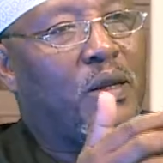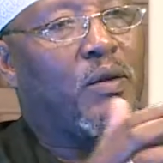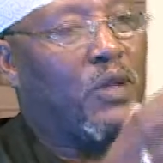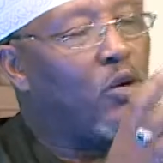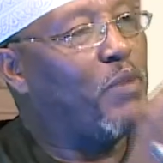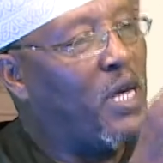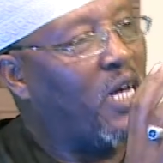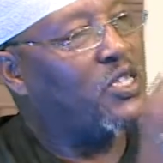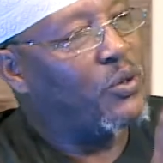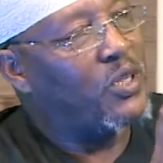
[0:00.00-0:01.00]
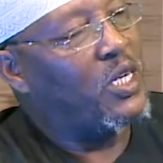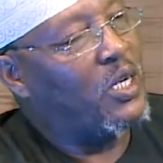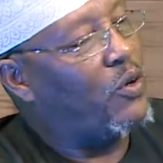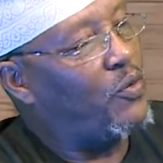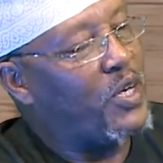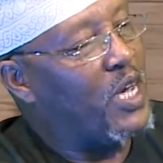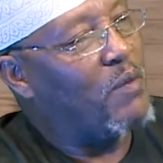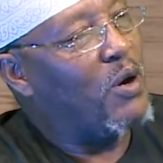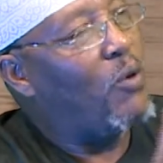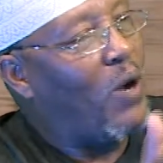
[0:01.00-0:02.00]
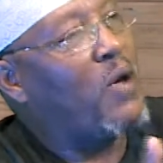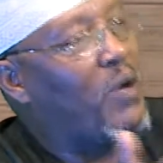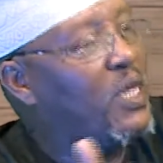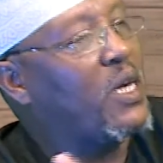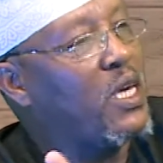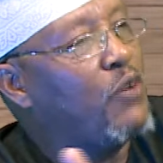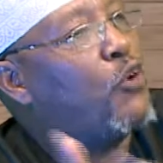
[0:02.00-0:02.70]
they will be asked on the day of Qiyamah, why were they killed?